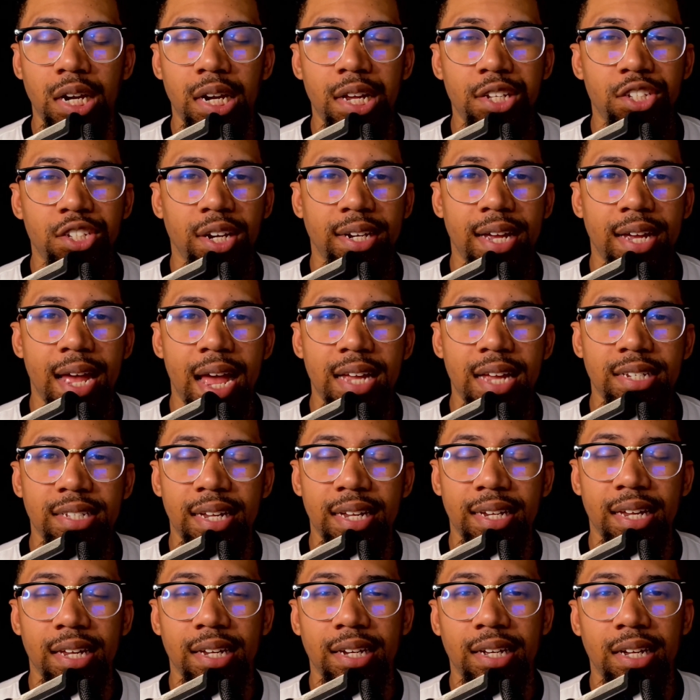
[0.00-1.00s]
These are guys
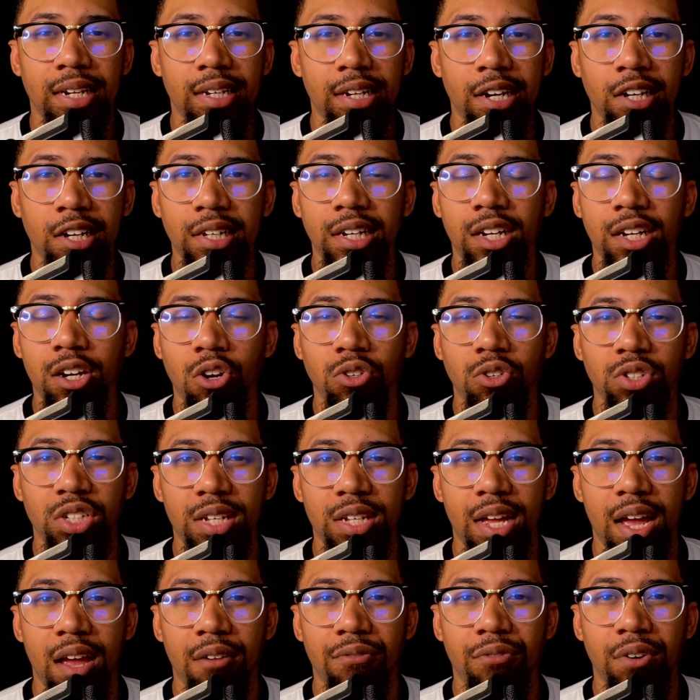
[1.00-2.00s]
that can clearly
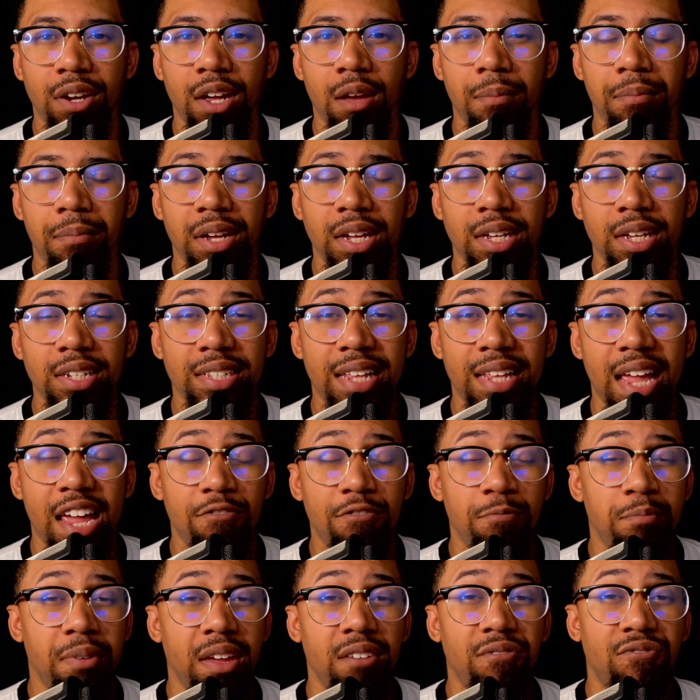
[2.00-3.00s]
co-sign for him because
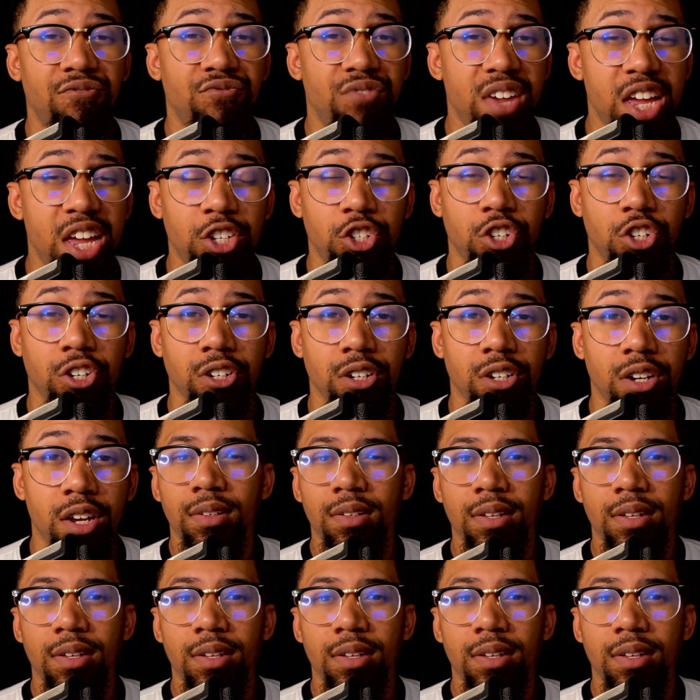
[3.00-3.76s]
they've been featured.